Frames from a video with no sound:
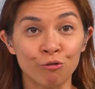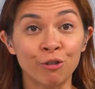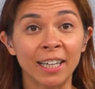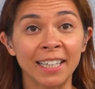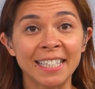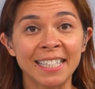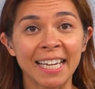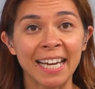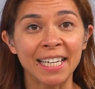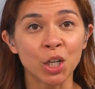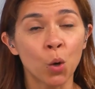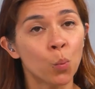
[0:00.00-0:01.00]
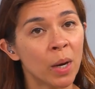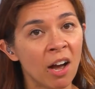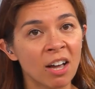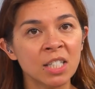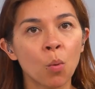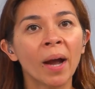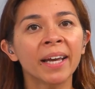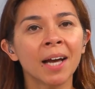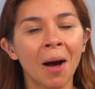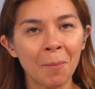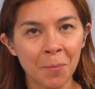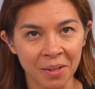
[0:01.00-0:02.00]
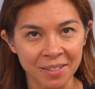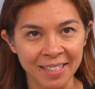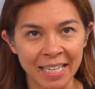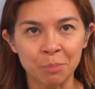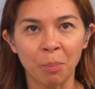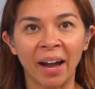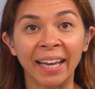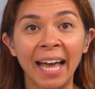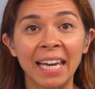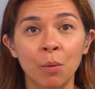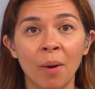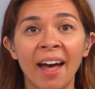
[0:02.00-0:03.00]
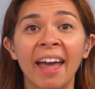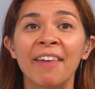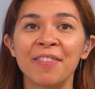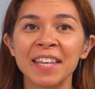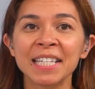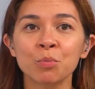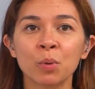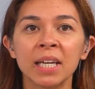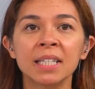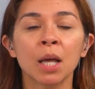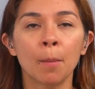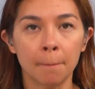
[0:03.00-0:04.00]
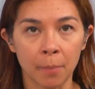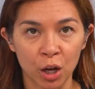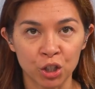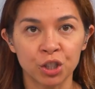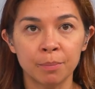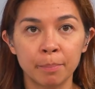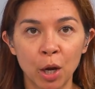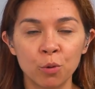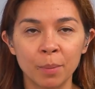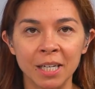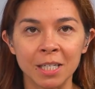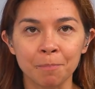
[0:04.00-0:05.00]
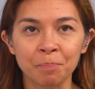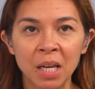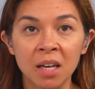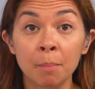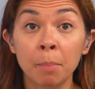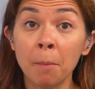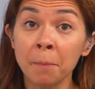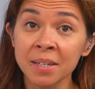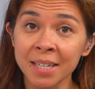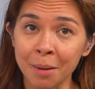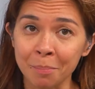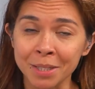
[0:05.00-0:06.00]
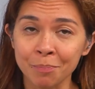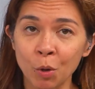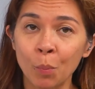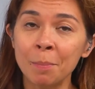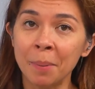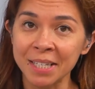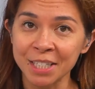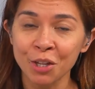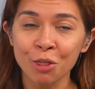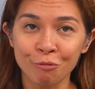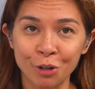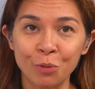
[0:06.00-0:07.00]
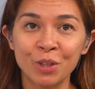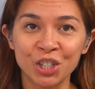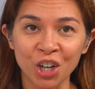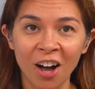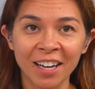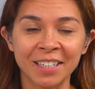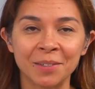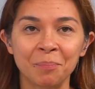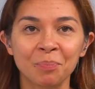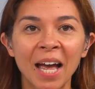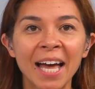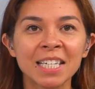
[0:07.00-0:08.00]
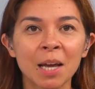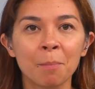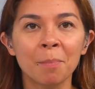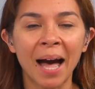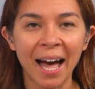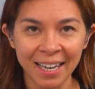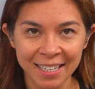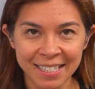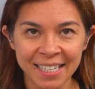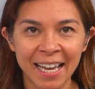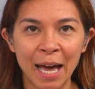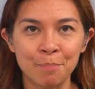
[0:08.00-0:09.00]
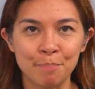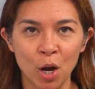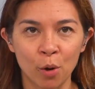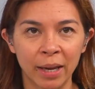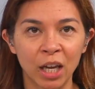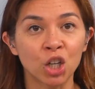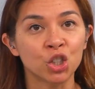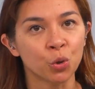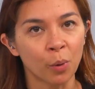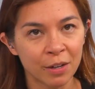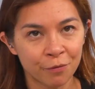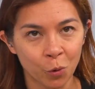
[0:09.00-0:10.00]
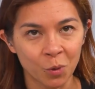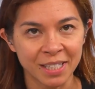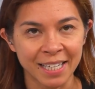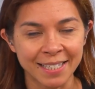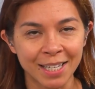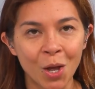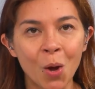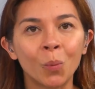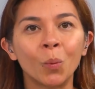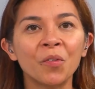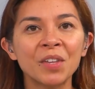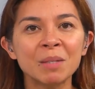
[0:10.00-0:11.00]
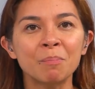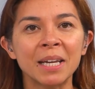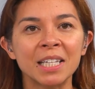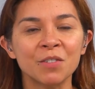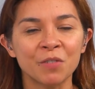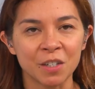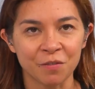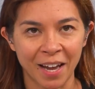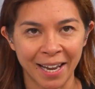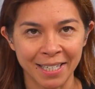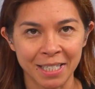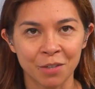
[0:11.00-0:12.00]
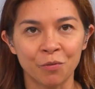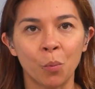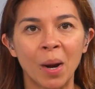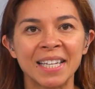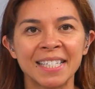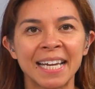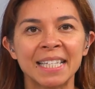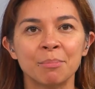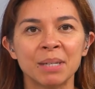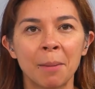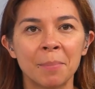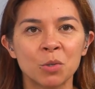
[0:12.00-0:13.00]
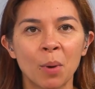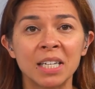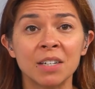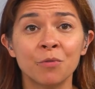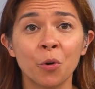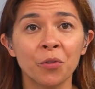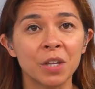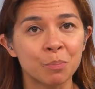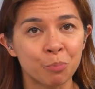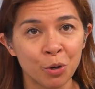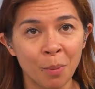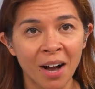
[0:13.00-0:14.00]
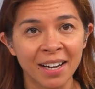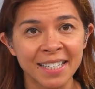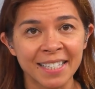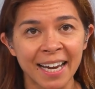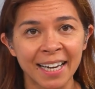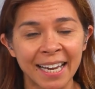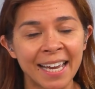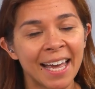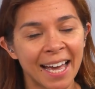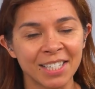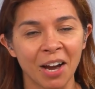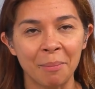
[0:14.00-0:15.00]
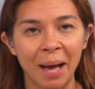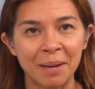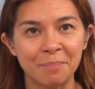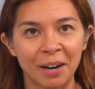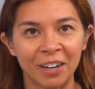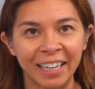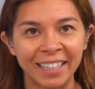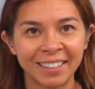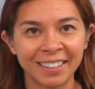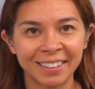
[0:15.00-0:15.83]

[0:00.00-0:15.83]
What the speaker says: Real estate. We ask why Compass is buying anywhere in this week's merger moment. Pump and dumps. We bust through the jargon. And Palantir and Boeing join forces. What this means for defense. For Wednesday, September 24th, it's Brew Markets Daily, and I'm Anne Berry.